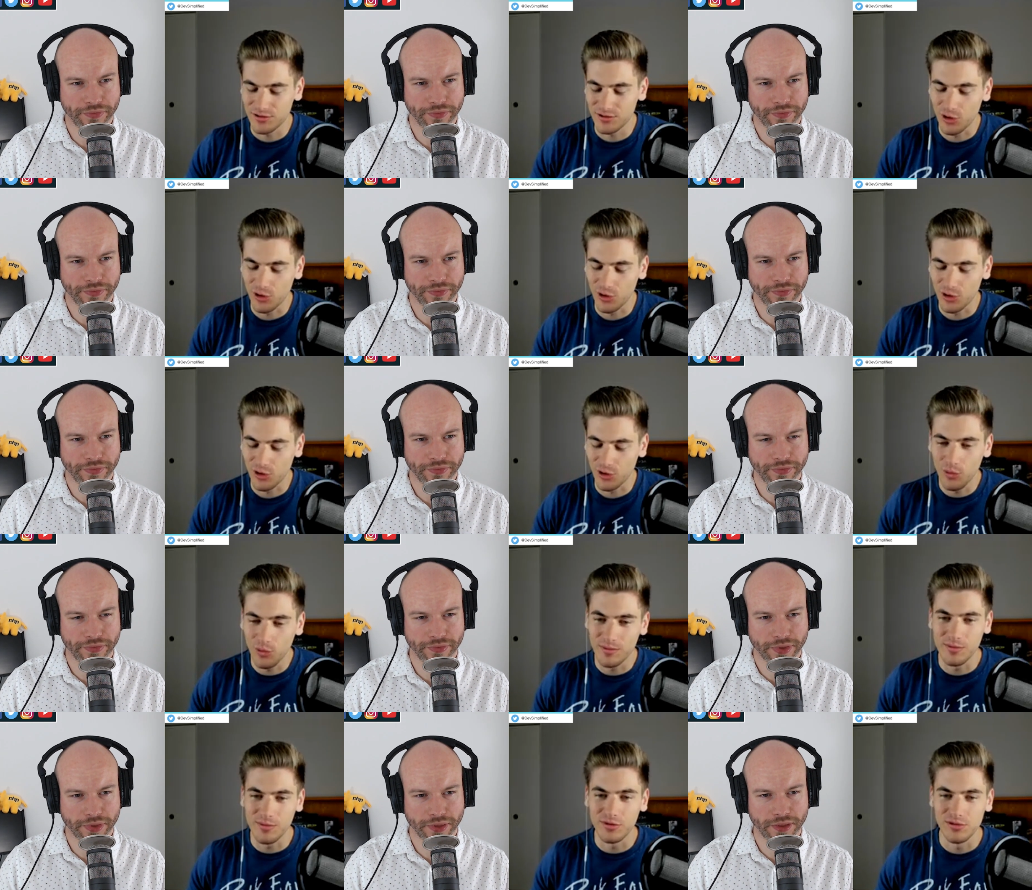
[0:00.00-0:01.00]
Speaker 1: So many
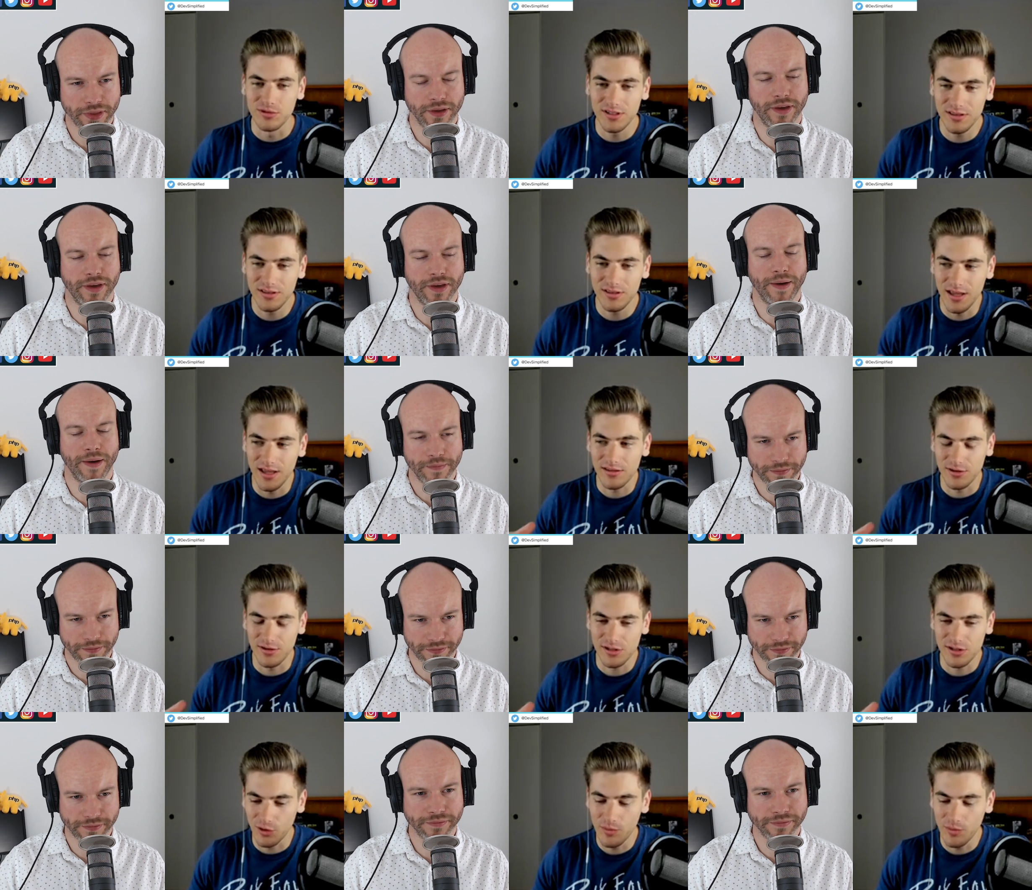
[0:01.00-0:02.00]
people use it that yeah. there's
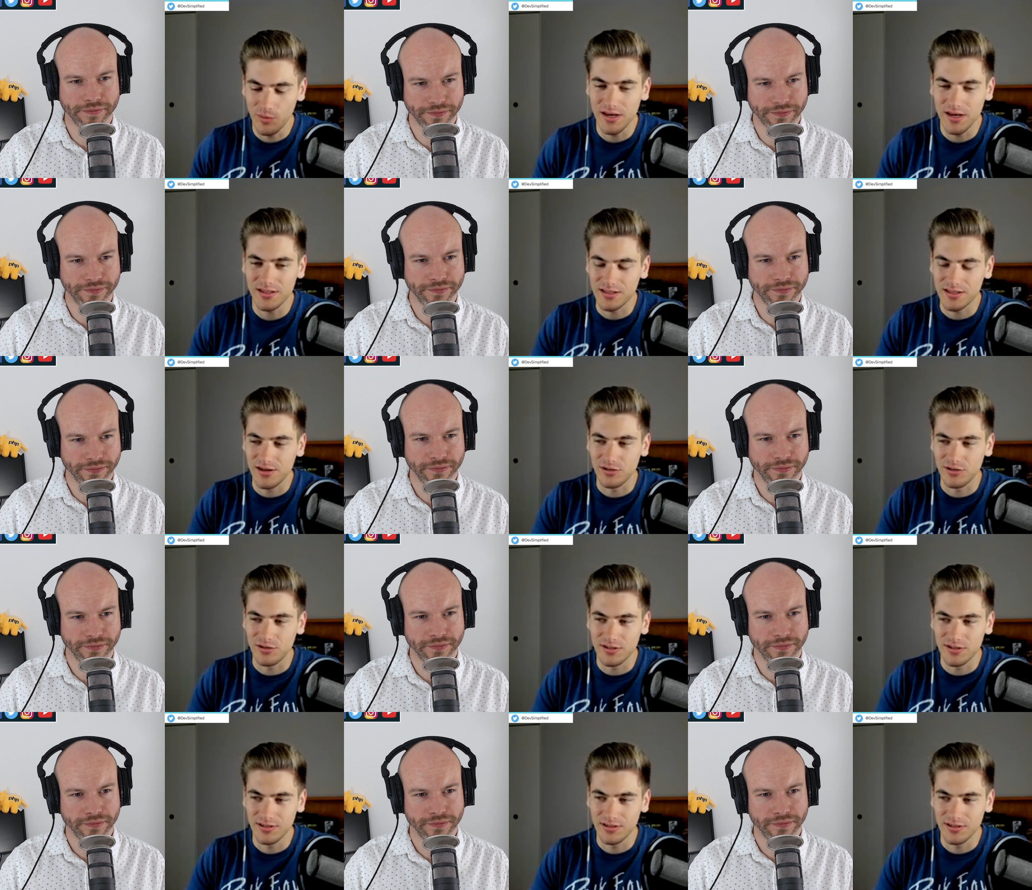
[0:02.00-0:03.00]
so many
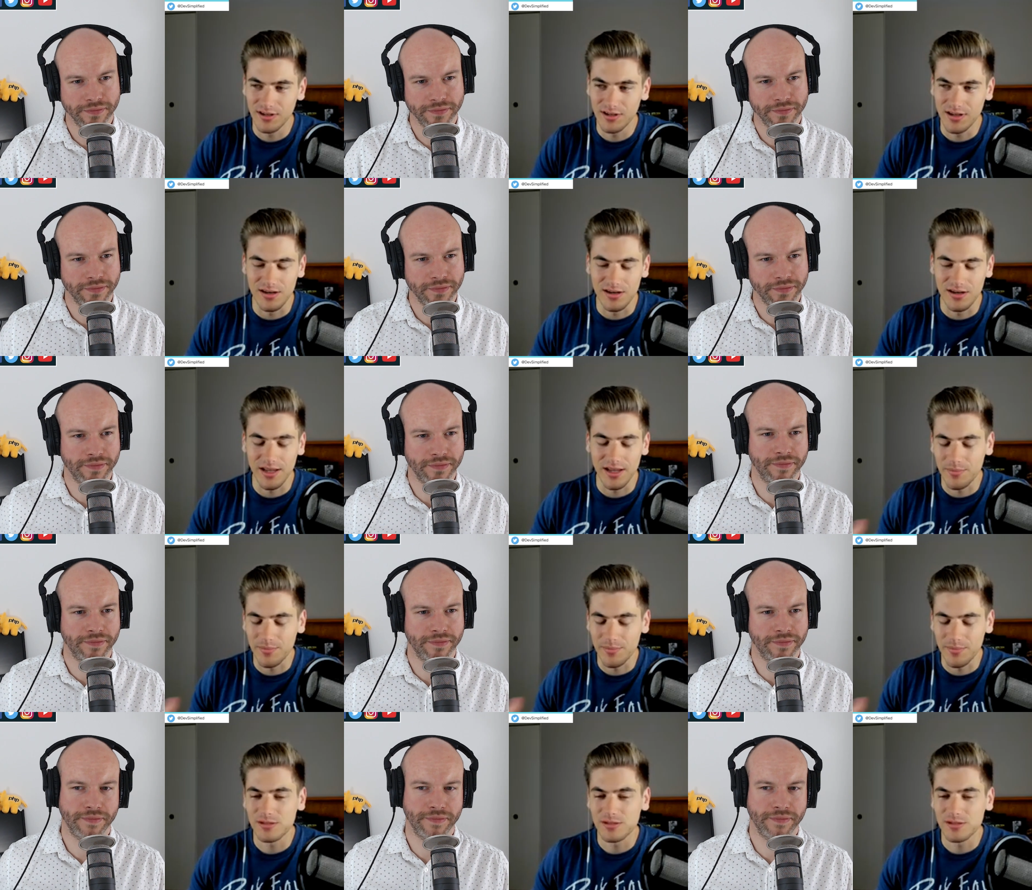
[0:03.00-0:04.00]
standards and like
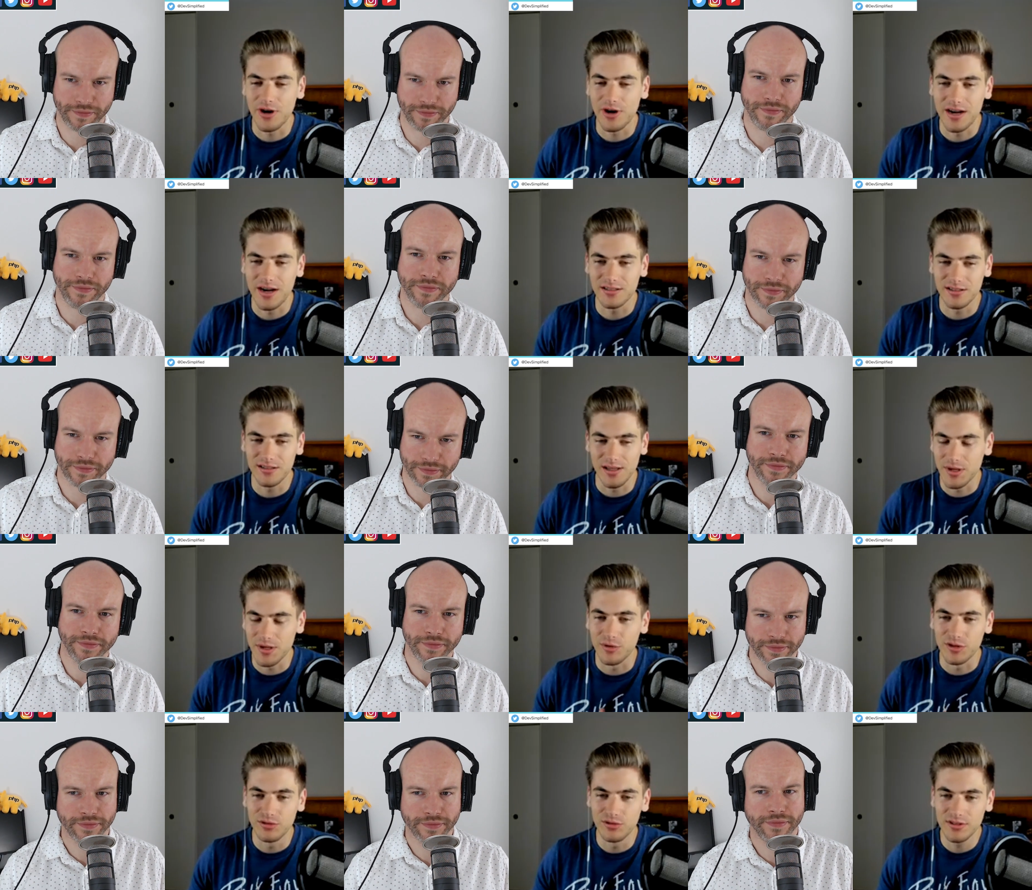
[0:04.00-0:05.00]
best practices that people
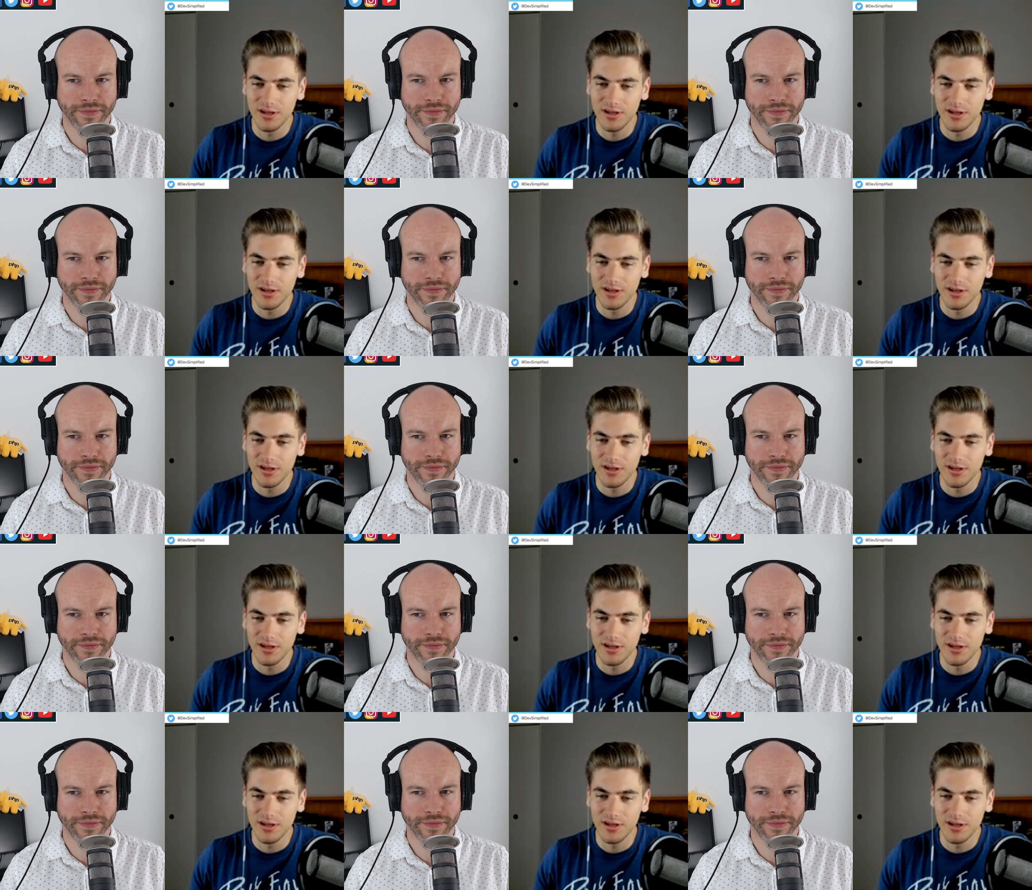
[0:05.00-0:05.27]
use.